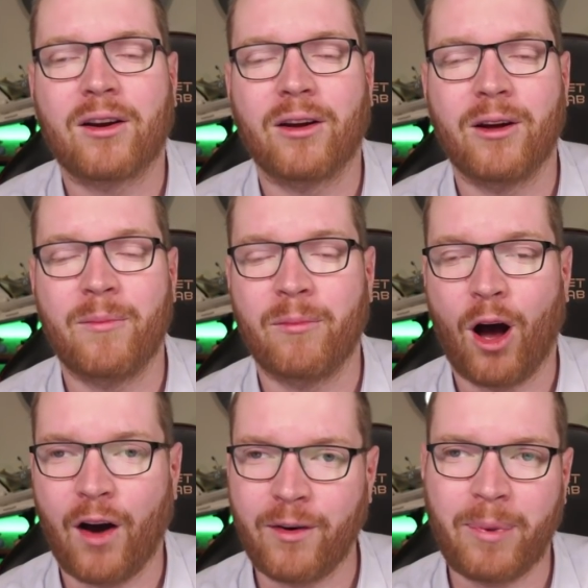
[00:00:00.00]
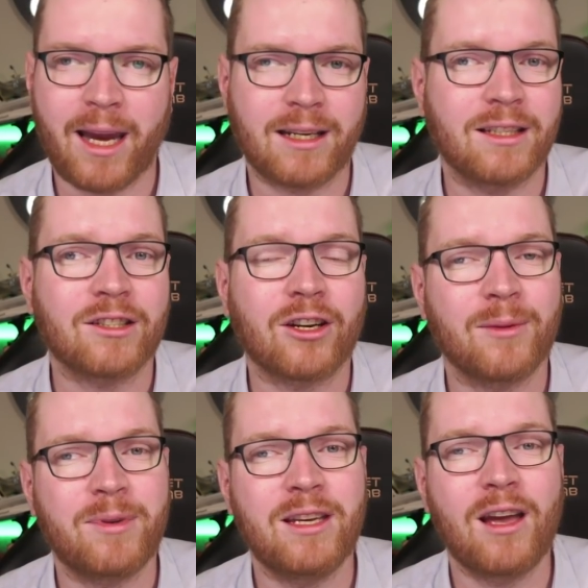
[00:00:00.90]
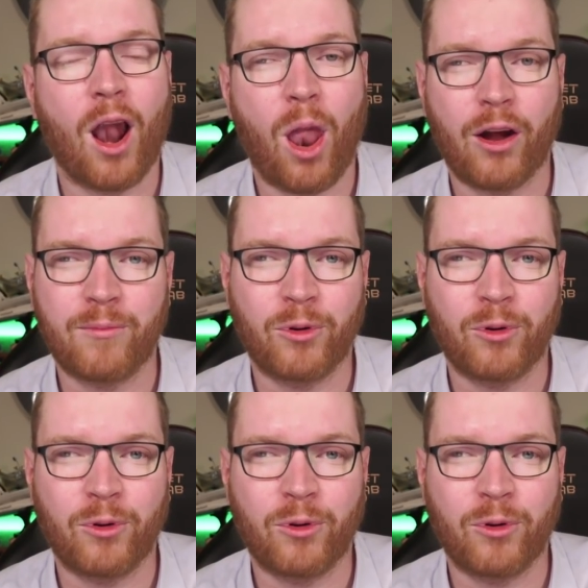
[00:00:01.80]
hover bikes is going to be a lot